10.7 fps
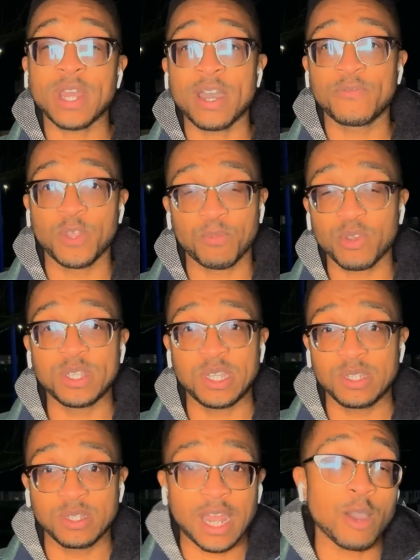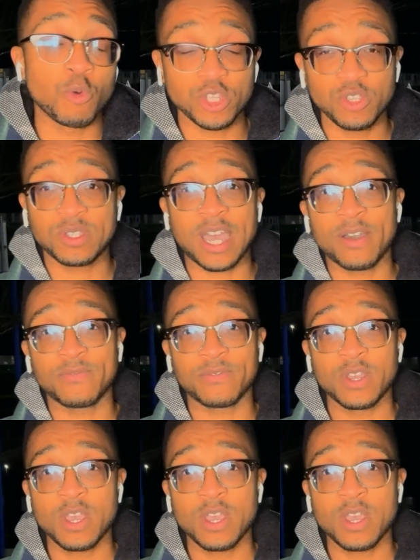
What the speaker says: have the pre-season that I want you to have.